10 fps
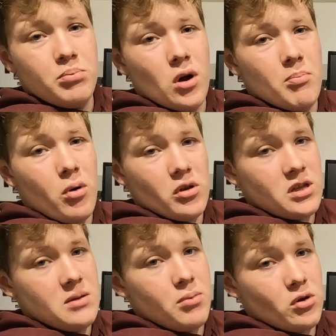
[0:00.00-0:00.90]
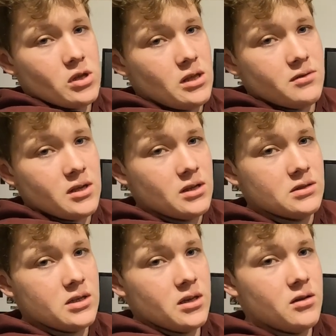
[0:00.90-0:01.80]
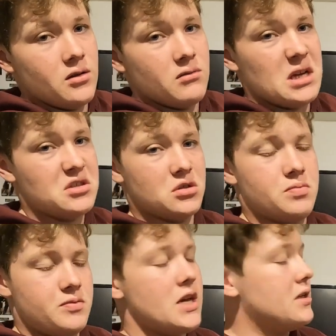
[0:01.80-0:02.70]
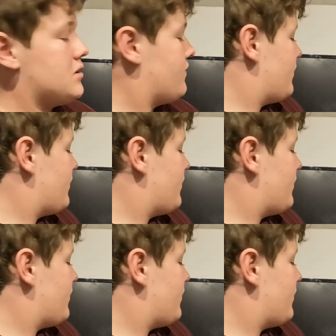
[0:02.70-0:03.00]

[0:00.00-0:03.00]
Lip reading: a bongy things in that just takes it